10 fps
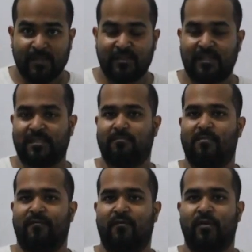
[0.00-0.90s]
just
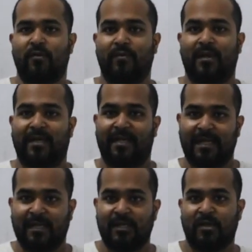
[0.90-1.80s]
before you get
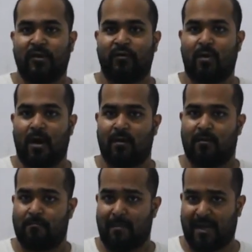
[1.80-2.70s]
in to
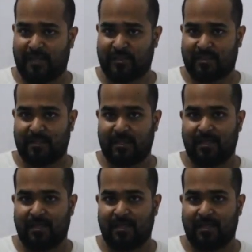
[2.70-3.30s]
manage it.